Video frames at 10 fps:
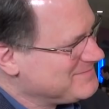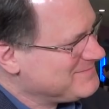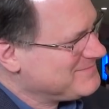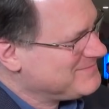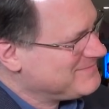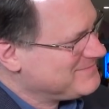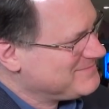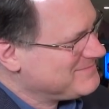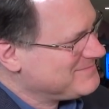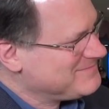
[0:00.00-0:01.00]

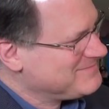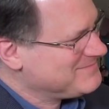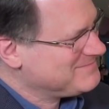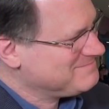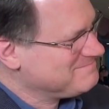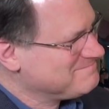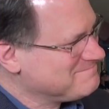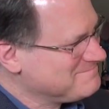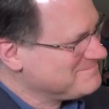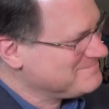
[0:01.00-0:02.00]

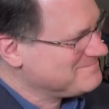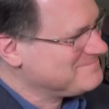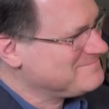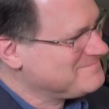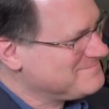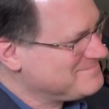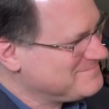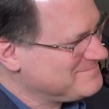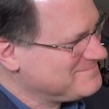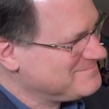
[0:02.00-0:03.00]

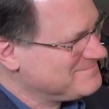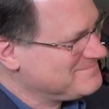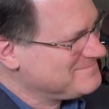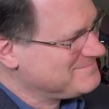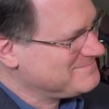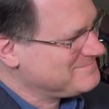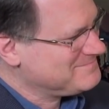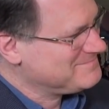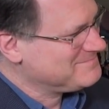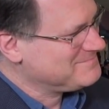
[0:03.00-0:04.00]

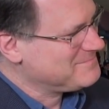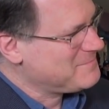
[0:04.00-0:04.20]
(not speaking)